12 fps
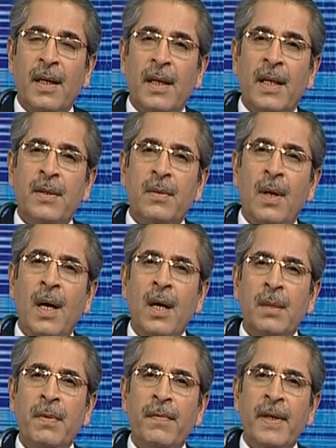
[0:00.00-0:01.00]
as to how
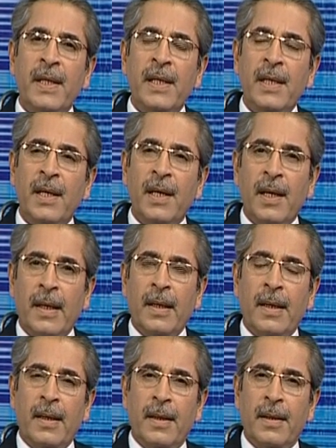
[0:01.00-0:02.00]
to be very
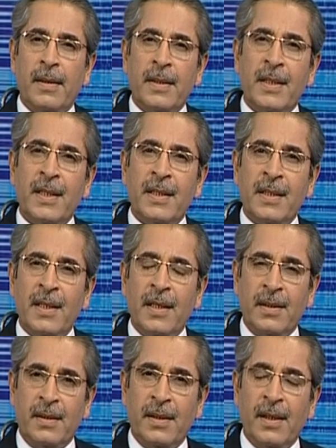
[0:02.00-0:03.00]

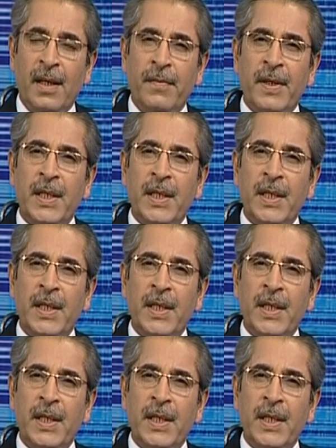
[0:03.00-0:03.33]
succinct and very